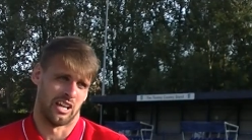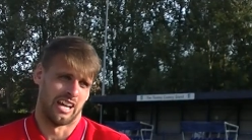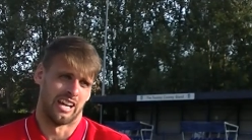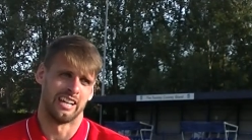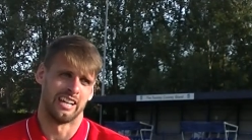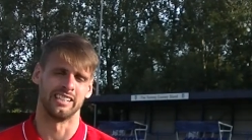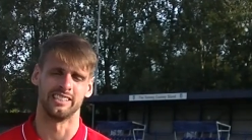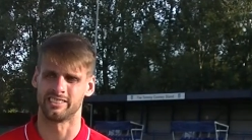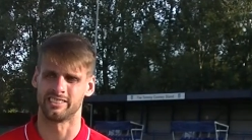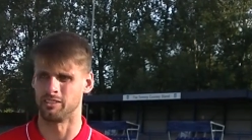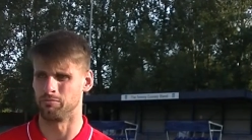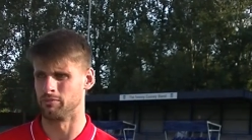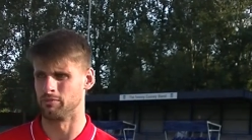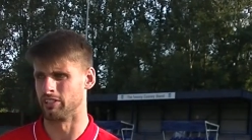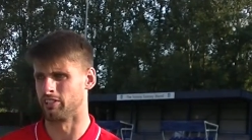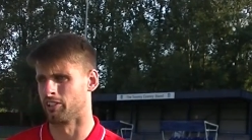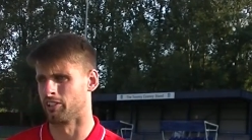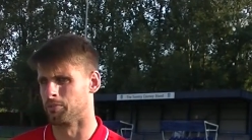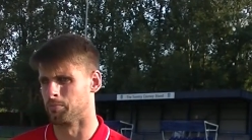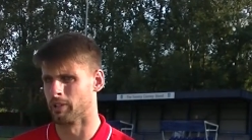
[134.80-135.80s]
Any team that
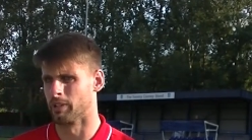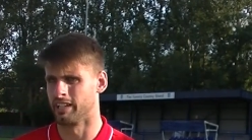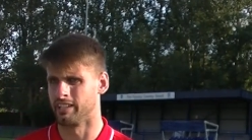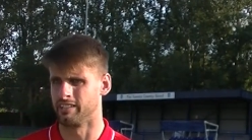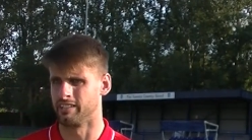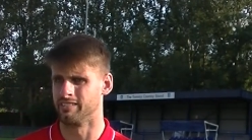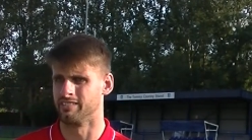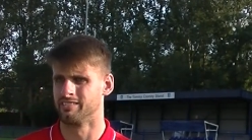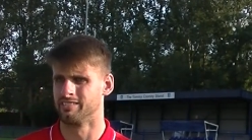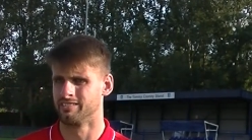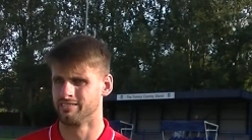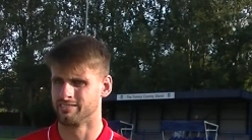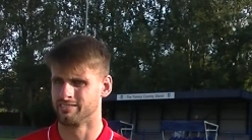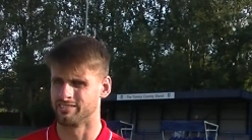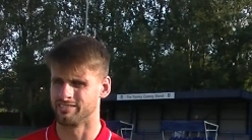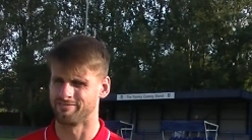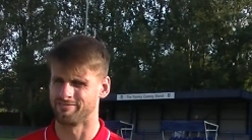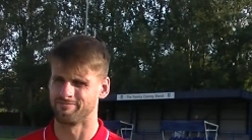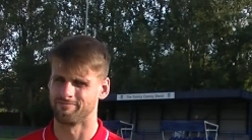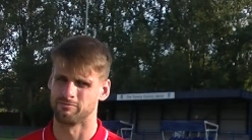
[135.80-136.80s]
you're going to play in
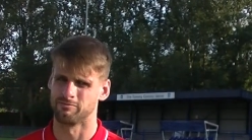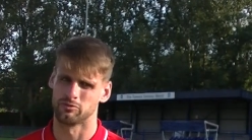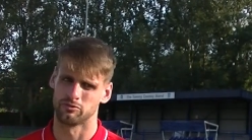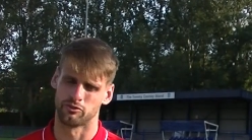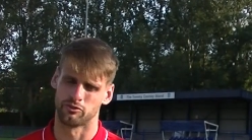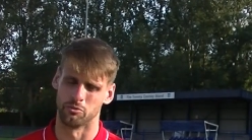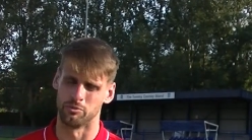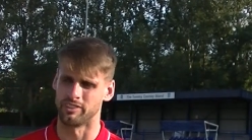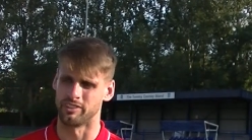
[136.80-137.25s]
from a